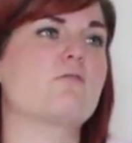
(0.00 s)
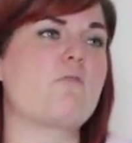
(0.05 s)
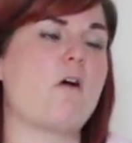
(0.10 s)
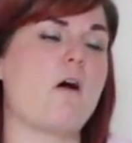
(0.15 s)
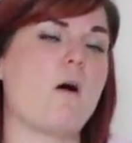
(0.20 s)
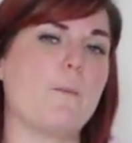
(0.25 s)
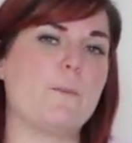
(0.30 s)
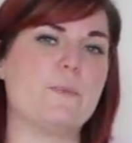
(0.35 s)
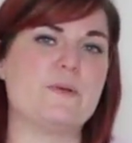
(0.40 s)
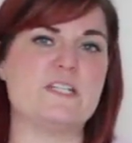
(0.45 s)

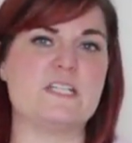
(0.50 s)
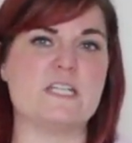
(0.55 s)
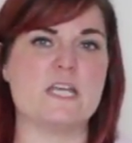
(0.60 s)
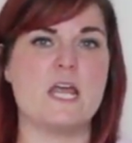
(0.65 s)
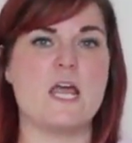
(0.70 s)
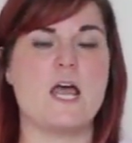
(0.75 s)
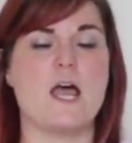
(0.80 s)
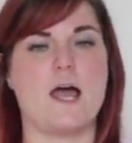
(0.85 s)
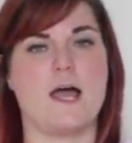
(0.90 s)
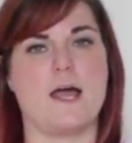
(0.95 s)
cropped
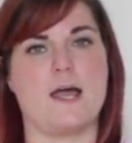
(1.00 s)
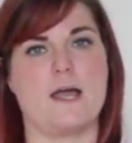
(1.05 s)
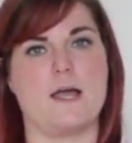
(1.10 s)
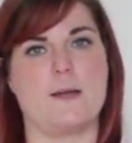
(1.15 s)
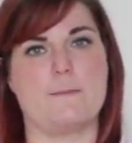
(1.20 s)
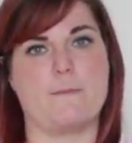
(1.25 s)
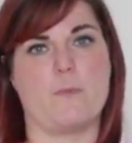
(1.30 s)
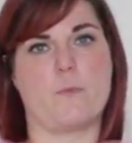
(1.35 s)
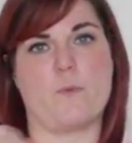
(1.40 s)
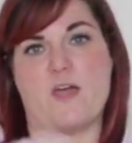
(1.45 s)

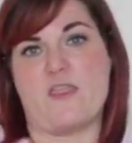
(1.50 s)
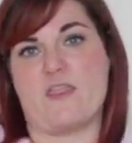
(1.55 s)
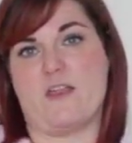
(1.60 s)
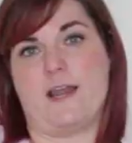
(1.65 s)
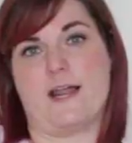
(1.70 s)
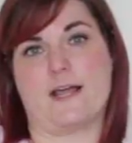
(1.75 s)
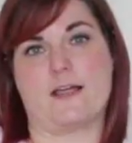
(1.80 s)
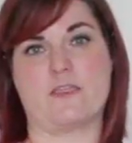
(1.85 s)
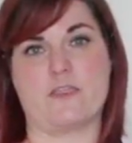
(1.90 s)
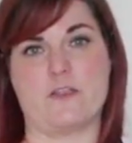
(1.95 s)
where the
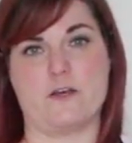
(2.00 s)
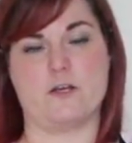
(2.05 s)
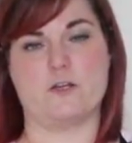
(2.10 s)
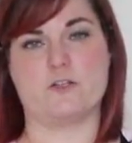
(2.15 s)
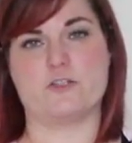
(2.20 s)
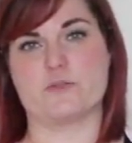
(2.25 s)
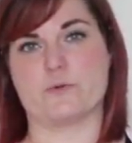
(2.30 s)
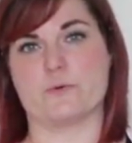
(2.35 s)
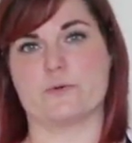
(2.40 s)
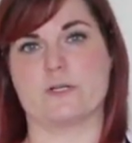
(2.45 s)
lengthen
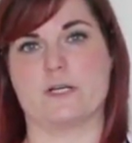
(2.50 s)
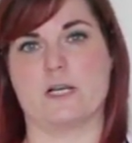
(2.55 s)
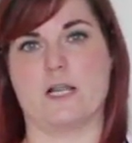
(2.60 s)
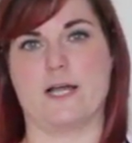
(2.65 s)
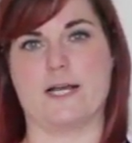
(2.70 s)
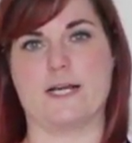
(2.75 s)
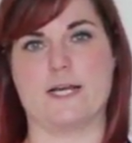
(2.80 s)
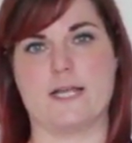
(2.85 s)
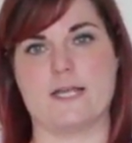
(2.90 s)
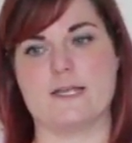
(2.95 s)
and shorten
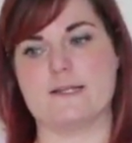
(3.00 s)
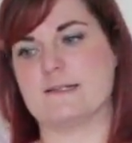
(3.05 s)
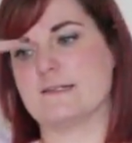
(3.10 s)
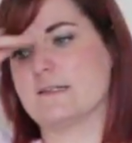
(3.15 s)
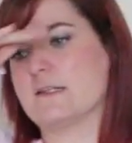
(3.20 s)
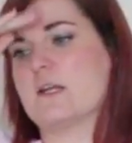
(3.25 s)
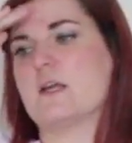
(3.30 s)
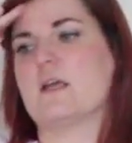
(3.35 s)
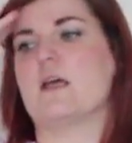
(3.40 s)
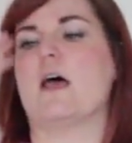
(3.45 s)
line
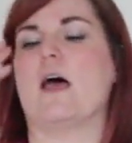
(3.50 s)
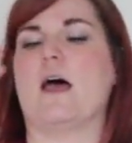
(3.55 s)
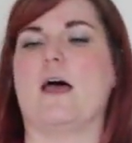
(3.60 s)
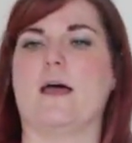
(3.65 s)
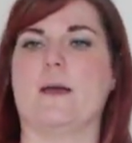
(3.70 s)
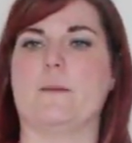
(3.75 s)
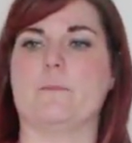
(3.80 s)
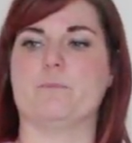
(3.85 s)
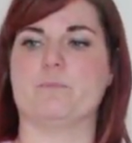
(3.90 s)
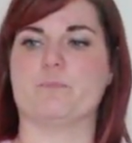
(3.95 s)
is,
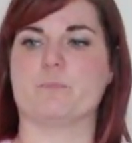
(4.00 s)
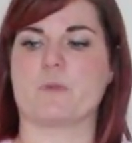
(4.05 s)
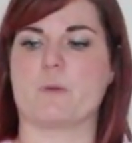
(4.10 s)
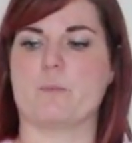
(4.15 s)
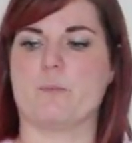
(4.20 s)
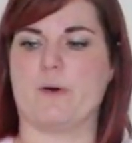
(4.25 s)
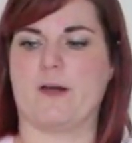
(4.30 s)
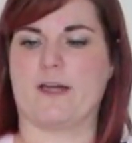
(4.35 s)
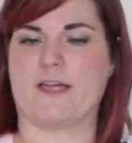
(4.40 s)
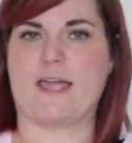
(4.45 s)

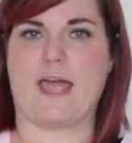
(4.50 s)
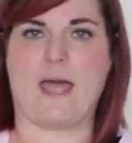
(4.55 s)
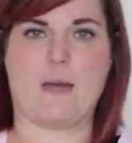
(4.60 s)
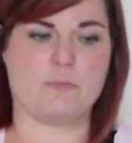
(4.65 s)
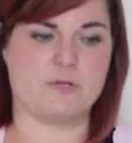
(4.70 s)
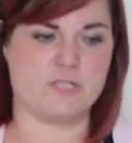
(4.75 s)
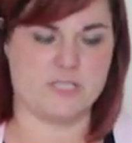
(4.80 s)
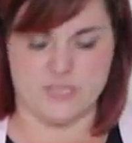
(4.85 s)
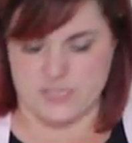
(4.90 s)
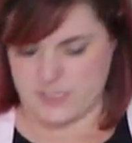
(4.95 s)
but I
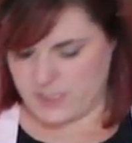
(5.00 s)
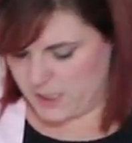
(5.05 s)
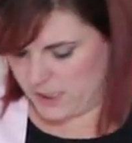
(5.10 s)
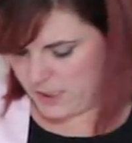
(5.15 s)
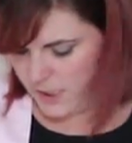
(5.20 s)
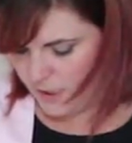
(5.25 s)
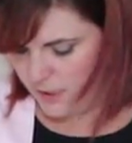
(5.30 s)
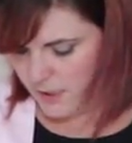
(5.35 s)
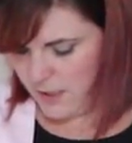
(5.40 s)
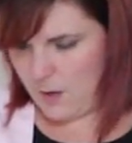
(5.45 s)
kept
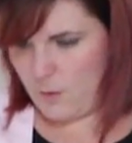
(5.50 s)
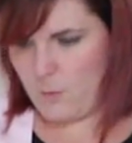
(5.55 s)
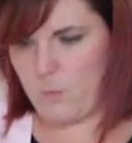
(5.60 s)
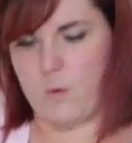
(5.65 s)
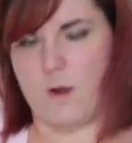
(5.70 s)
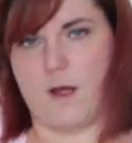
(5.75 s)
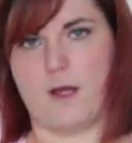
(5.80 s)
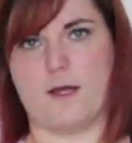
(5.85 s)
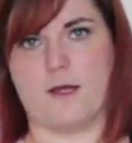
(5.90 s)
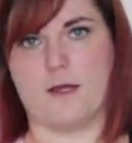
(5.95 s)
the
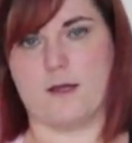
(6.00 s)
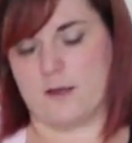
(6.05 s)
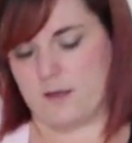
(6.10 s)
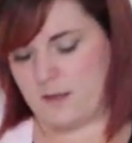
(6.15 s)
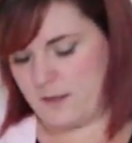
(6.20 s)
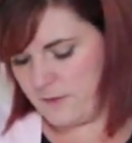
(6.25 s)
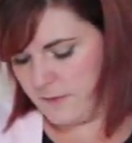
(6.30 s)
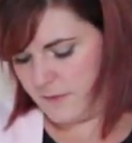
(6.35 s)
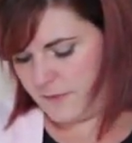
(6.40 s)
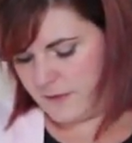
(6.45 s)

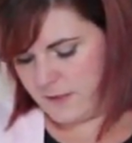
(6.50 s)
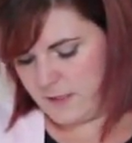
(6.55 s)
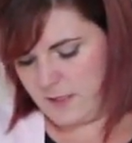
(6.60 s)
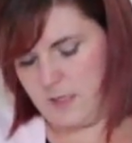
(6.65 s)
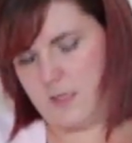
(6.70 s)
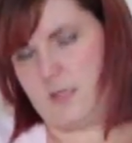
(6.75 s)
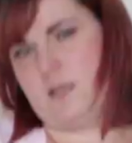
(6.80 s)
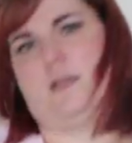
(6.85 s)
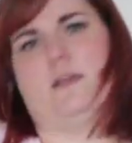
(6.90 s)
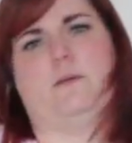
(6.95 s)

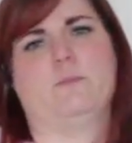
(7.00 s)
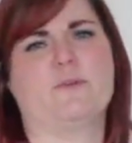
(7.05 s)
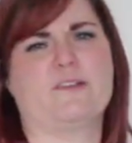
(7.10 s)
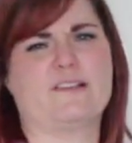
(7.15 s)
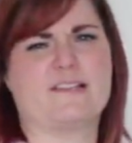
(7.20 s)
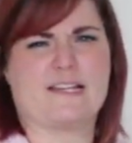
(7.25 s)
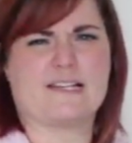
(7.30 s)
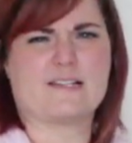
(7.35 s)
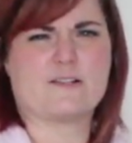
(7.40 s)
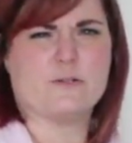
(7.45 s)

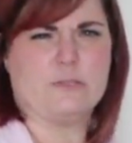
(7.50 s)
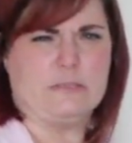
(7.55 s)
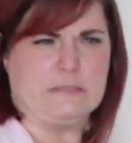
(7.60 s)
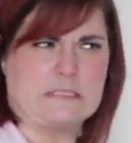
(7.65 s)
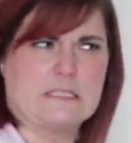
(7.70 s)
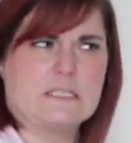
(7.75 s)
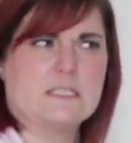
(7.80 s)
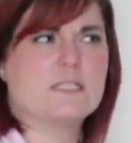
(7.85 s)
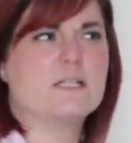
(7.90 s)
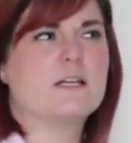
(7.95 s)
what's this
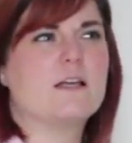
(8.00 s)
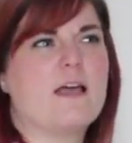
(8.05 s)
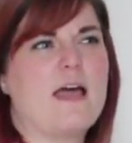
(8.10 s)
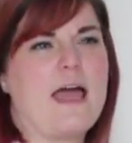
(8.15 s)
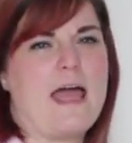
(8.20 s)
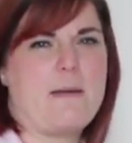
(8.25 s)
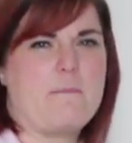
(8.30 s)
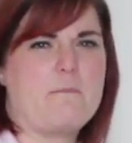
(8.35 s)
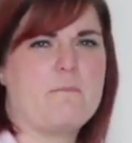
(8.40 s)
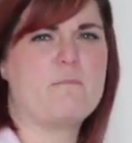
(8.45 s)
called?
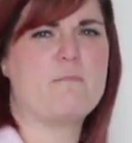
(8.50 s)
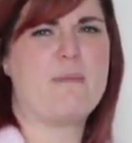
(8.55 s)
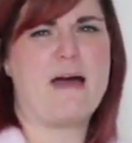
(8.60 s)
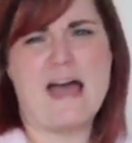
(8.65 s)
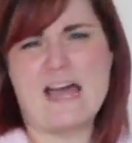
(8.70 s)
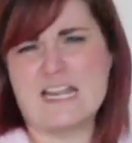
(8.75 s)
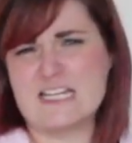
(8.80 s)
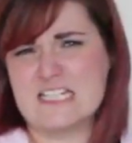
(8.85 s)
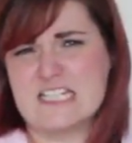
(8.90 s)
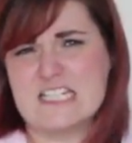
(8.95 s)
Hem
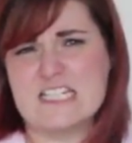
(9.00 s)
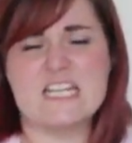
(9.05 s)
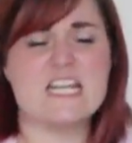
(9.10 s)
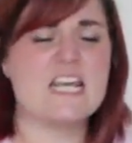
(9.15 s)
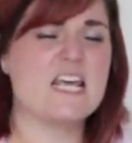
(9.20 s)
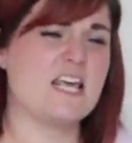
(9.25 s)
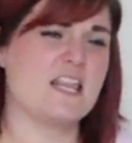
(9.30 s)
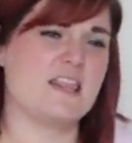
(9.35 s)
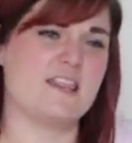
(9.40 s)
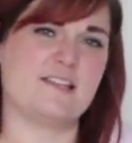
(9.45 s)
band,
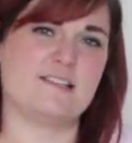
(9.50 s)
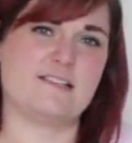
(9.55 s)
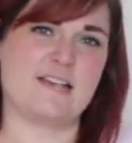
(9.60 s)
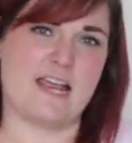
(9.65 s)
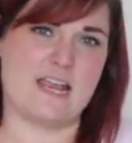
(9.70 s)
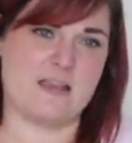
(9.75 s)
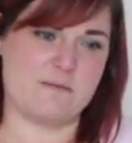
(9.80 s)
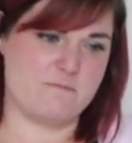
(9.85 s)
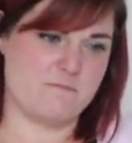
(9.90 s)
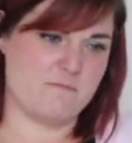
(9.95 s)
the
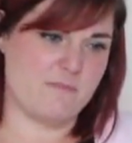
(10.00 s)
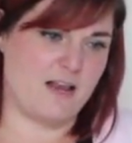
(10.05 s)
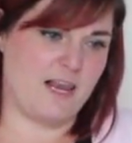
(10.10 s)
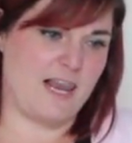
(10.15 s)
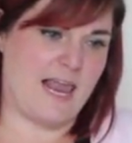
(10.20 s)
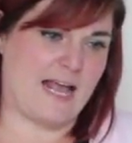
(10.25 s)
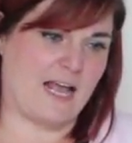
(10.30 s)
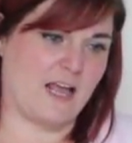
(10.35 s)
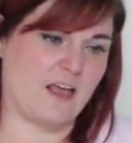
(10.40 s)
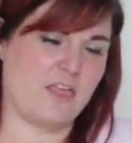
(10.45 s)
same
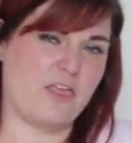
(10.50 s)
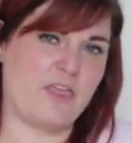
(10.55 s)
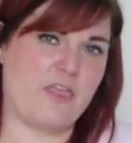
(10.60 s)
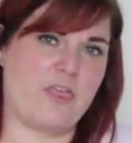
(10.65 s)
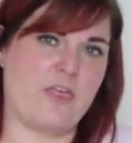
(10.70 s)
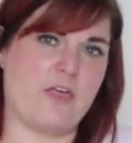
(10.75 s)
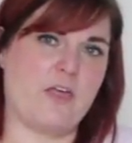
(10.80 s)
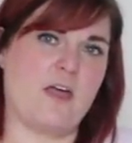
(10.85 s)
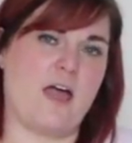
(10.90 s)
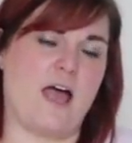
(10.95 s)

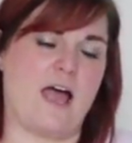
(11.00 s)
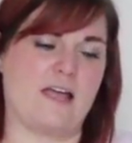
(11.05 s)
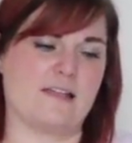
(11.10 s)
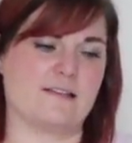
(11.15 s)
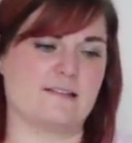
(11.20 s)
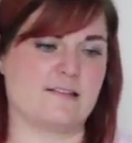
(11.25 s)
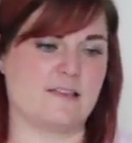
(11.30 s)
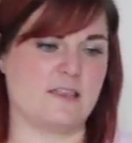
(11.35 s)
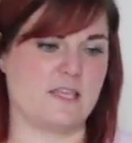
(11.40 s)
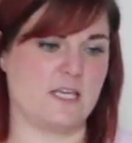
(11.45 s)
length
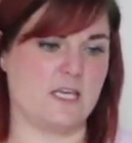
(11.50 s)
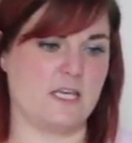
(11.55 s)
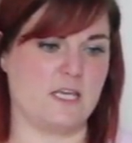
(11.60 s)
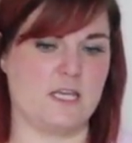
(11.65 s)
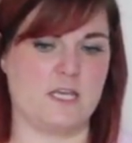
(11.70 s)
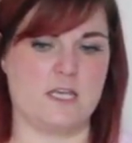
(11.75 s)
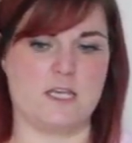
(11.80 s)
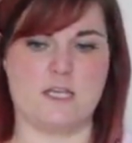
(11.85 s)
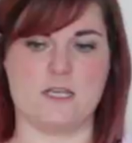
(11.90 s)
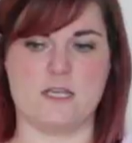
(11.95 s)
as
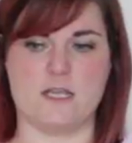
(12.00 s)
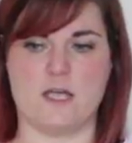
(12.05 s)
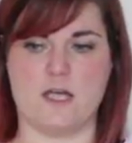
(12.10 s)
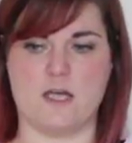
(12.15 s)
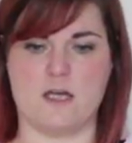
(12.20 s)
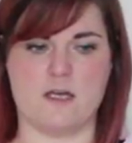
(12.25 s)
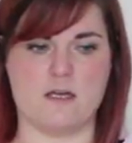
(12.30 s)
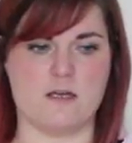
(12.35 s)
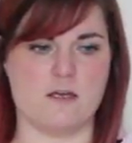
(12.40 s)
the